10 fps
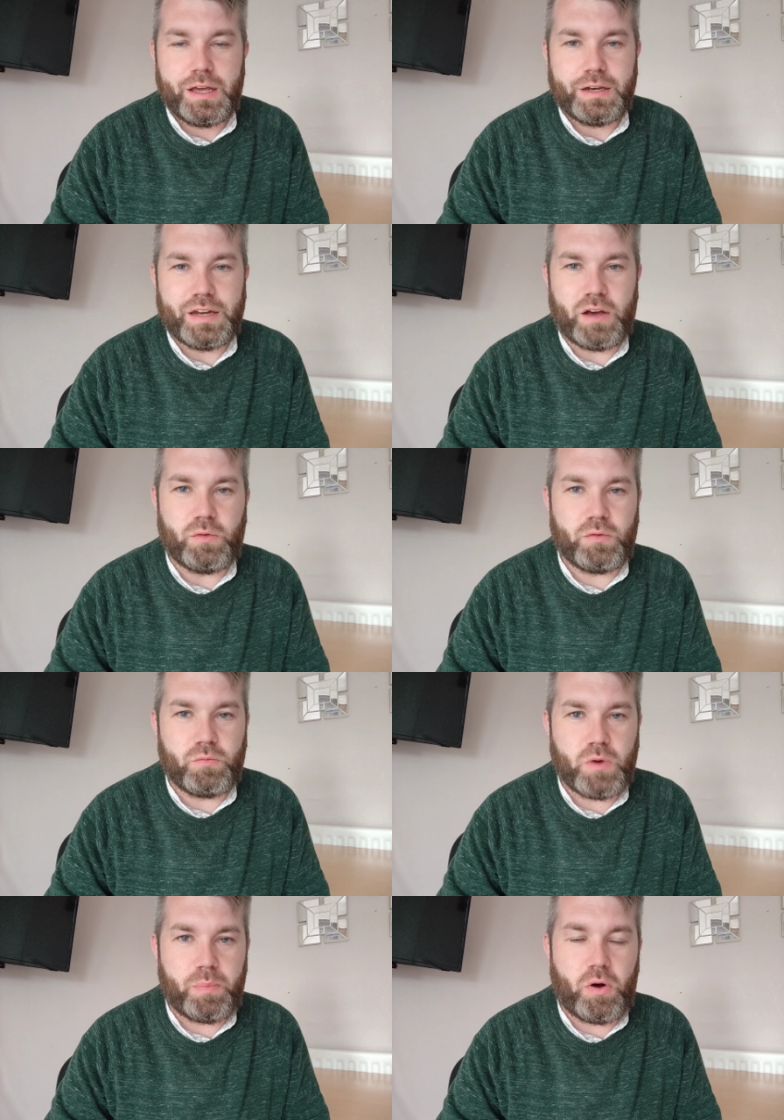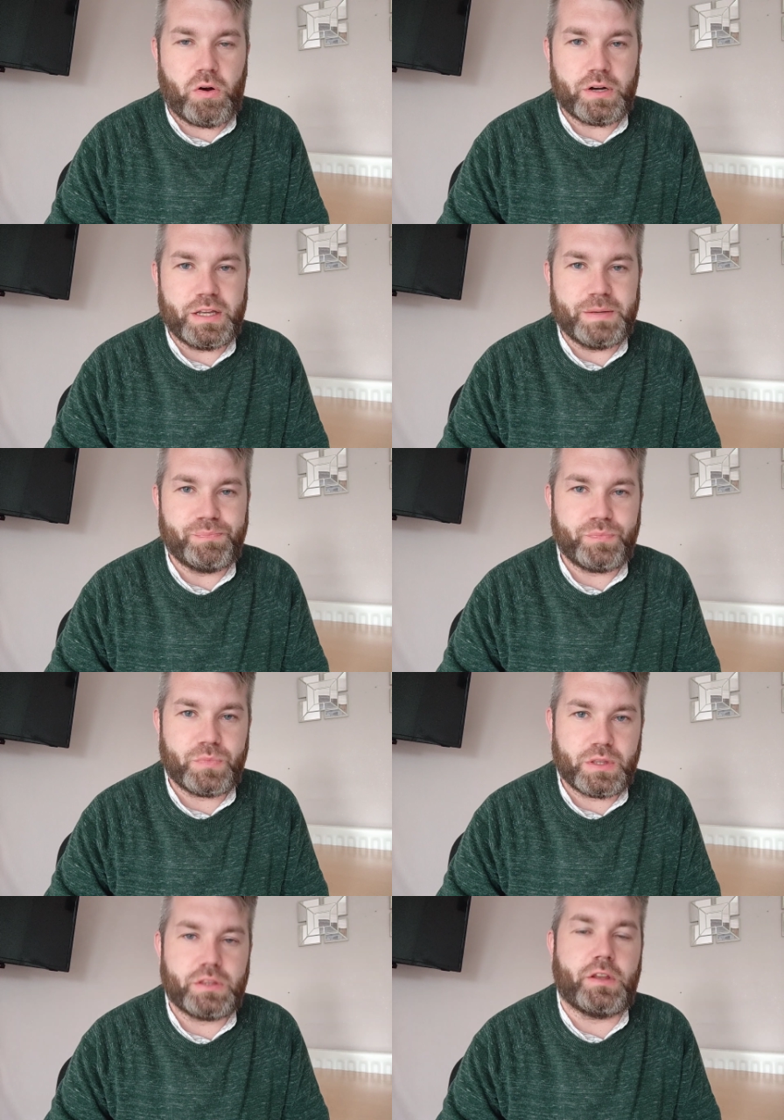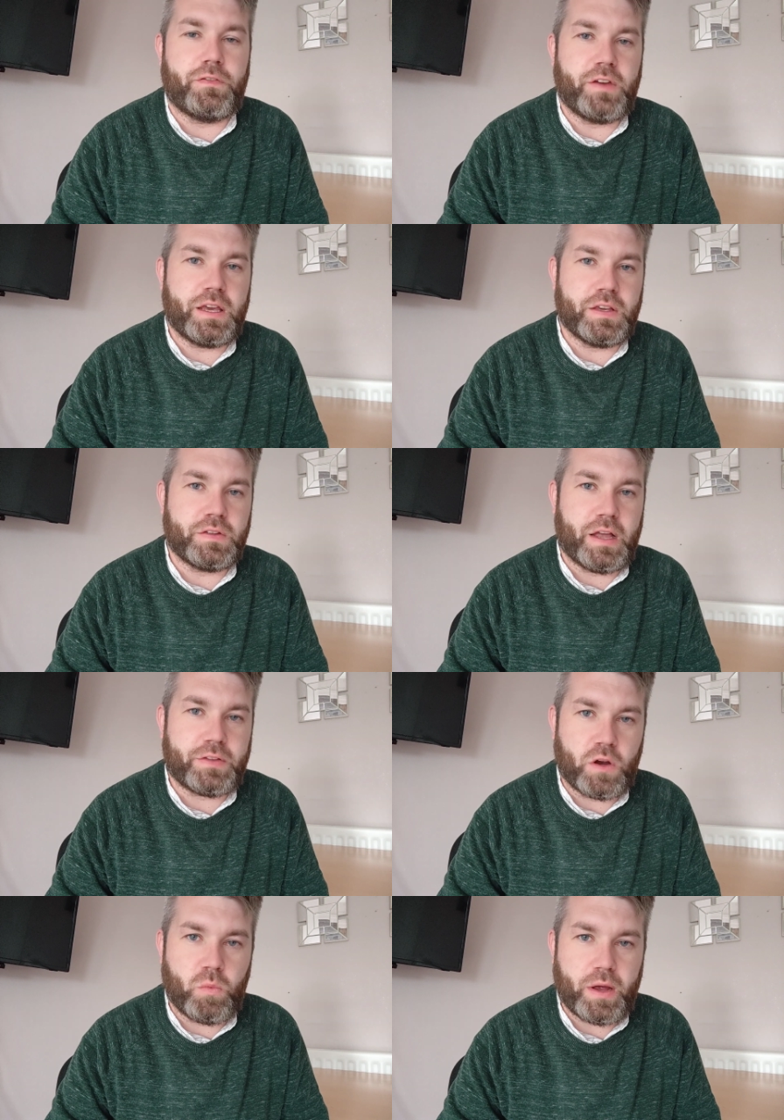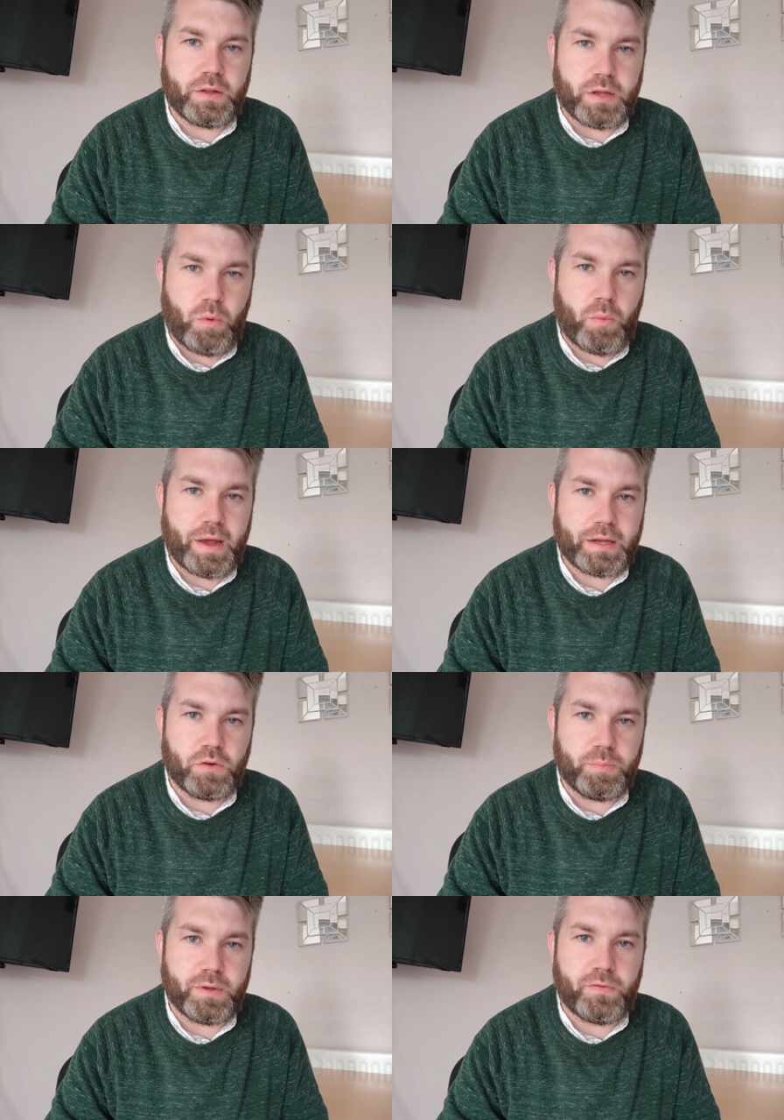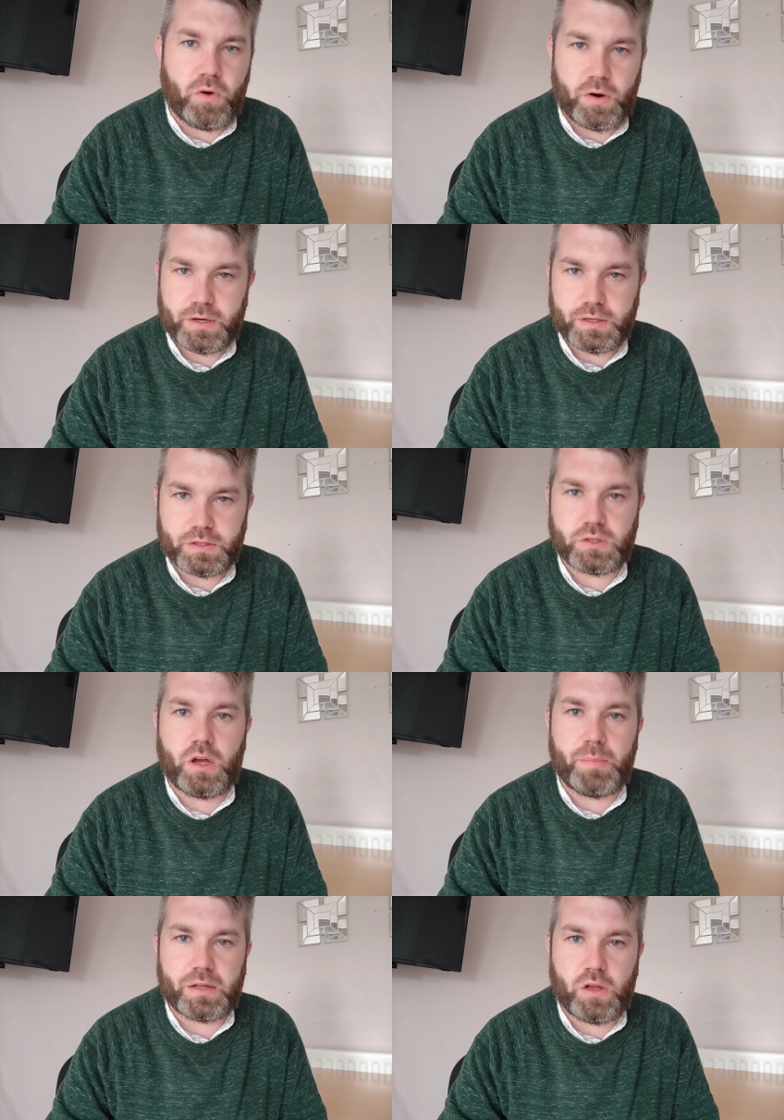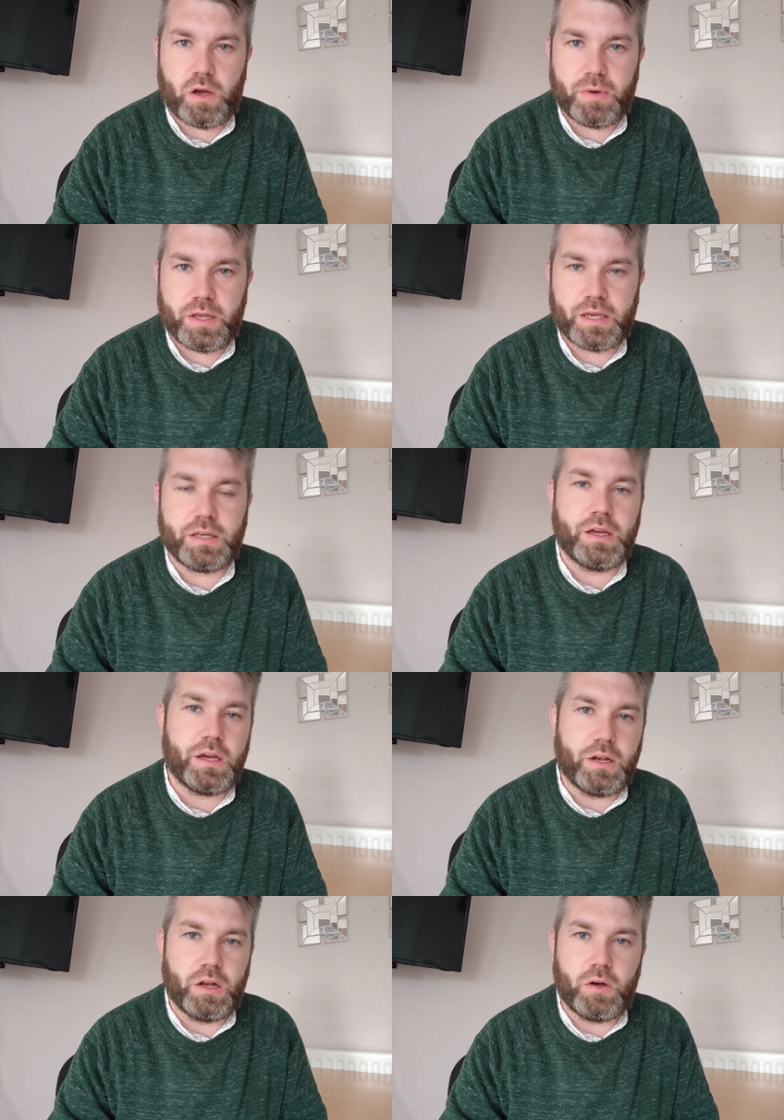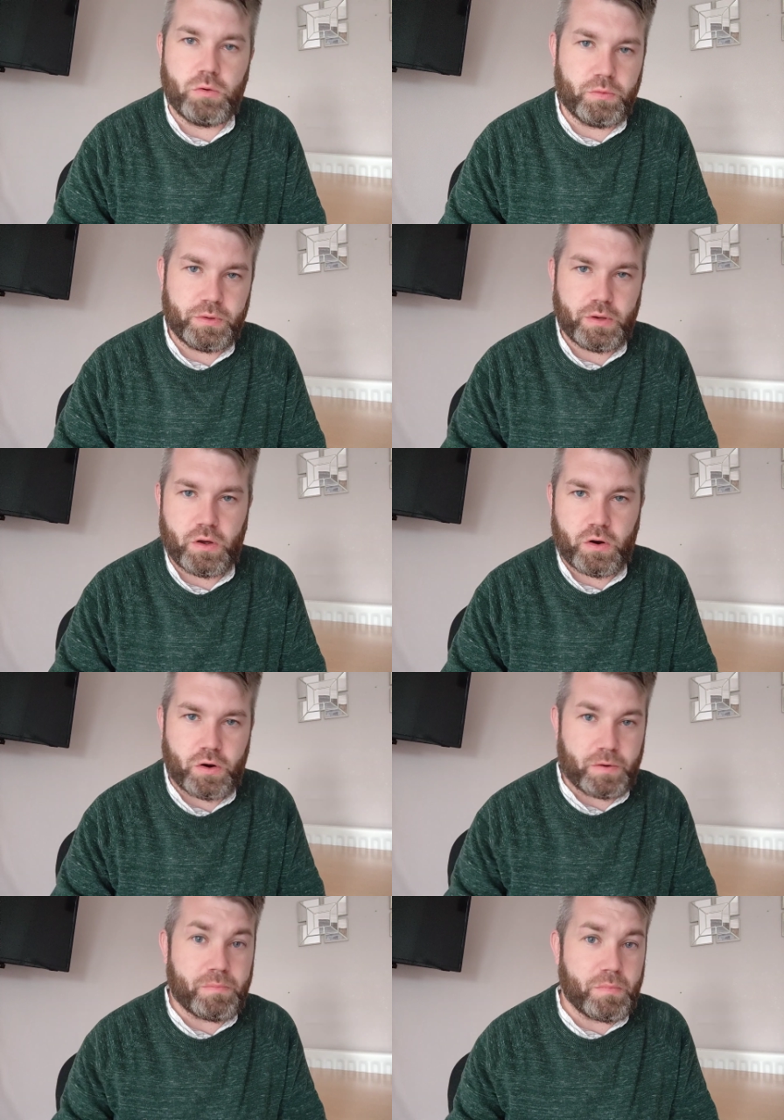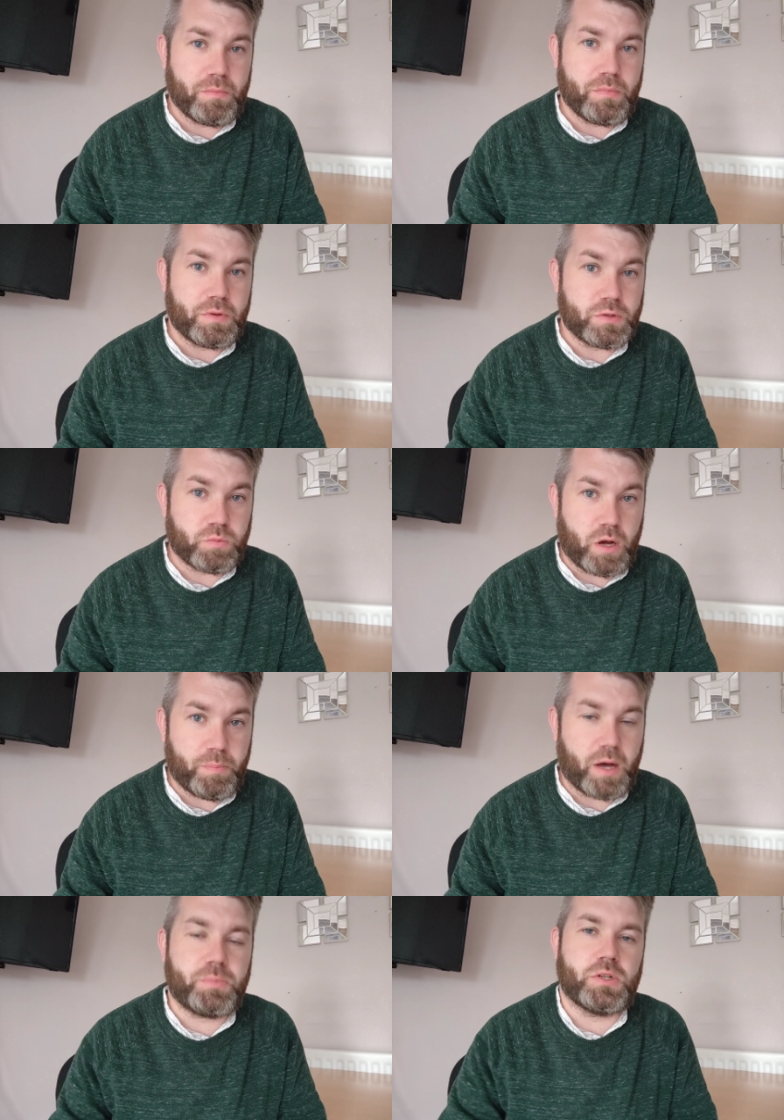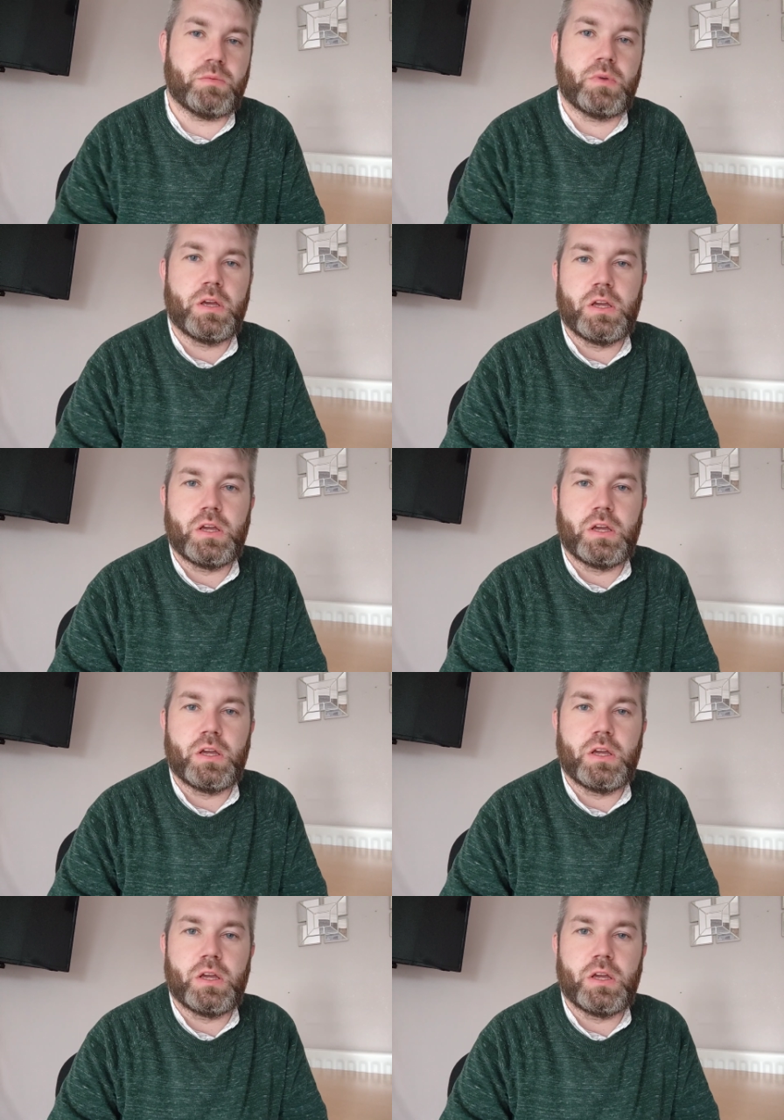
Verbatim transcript: Now, reportedly, the fee that they were weighing up before this Scott McTominay loan or swap option